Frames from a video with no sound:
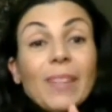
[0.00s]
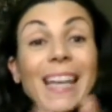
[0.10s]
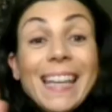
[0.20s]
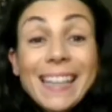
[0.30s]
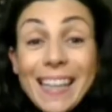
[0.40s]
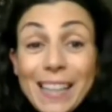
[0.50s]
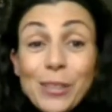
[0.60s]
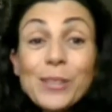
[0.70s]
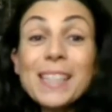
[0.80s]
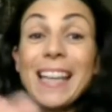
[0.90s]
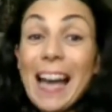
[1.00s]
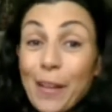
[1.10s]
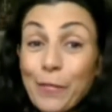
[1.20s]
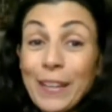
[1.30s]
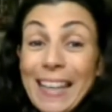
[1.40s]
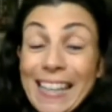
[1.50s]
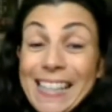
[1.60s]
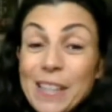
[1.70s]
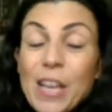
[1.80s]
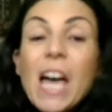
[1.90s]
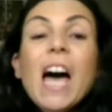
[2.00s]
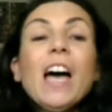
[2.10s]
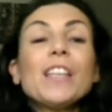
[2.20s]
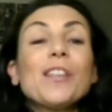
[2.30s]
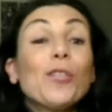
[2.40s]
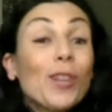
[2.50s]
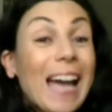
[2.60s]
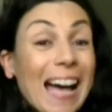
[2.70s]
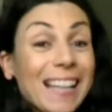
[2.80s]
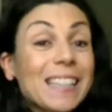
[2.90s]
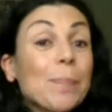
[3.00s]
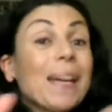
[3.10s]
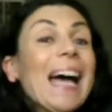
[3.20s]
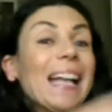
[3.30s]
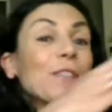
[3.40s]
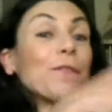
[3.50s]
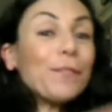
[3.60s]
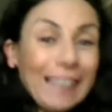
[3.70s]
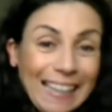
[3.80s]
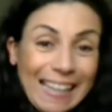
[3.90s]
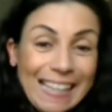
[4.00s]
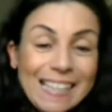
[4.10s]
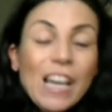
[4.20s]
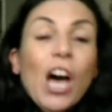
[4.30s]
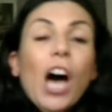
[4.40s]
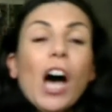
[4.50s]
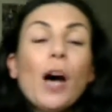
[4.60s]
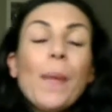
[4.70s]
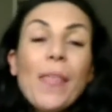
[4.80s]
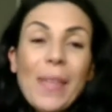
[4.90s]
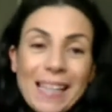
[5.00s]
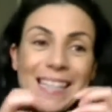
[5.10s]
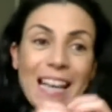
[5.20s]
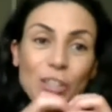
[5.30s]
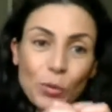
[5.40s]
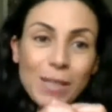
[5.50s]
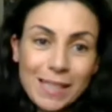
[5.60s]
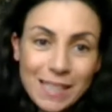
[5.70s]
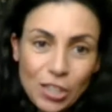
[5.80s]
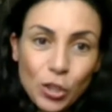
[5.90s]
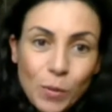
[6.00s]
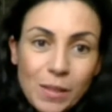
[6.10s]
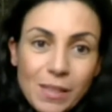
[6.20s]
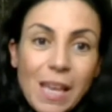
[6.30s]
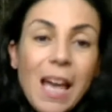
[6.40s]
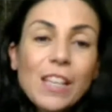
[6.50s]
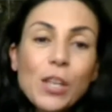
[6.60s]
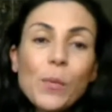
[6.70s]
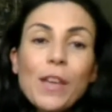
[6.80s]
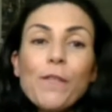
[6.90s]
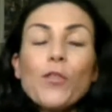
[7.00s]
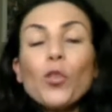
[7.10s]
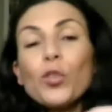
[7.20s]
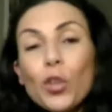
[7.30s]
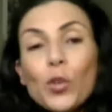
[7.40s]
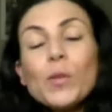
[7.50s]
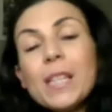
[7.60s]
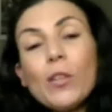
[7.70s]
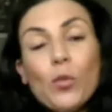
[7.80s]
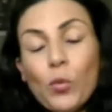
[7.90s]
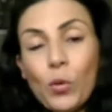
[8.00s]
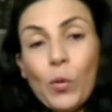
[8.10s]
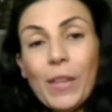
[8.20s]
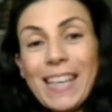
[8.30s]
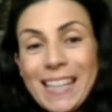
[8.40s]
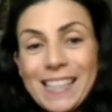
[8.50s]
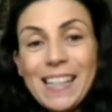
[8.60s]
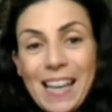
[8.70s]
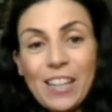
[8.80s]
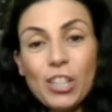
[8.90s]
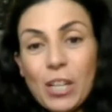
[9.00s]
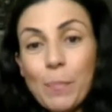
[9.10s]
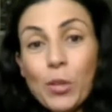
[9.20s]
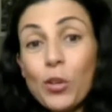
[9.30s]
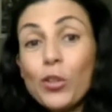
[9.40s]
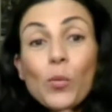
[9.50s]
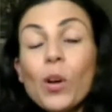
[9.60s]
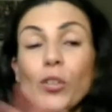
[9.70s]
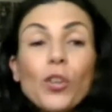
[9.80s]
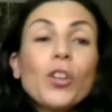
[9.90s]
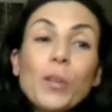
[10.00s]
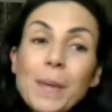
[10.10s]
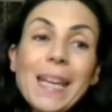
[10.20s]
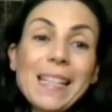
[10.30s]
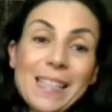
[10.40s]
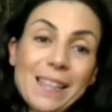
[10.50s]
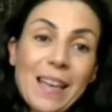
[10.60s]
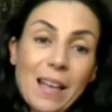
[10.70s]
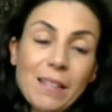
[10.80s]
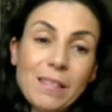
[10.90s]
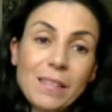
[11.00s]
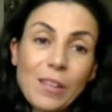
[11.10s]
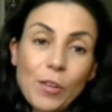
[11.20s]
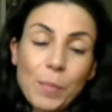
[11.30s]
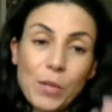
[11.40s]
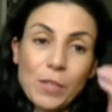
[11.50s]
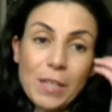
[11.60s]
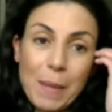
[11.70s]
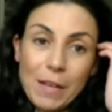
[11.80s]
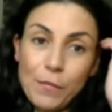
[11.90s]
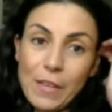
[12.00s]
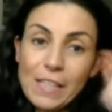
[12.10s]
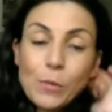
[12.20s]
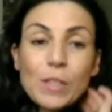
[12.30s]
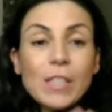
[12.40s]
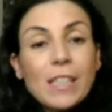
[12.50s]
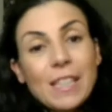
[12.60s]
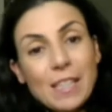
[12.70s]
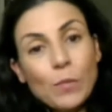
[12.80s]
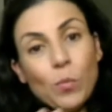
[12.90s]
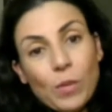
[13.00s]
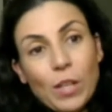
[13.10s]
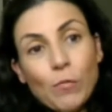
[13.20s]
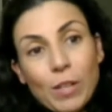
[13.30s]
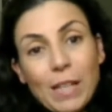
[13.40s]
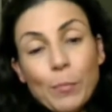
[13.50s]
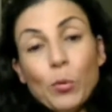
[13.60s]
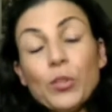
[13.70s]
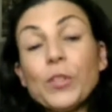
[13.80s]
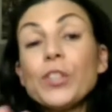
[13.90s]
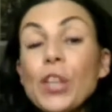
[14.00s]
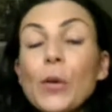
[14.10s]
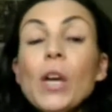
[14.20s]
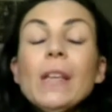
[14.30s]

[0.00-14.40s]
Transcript: it kills cat fleas. So not cats, but cat fleas. That's the actual constituent. So if you're using an oil that isn't actually pure, you are not going to be getting that therapeutic benefit. So this is really important. So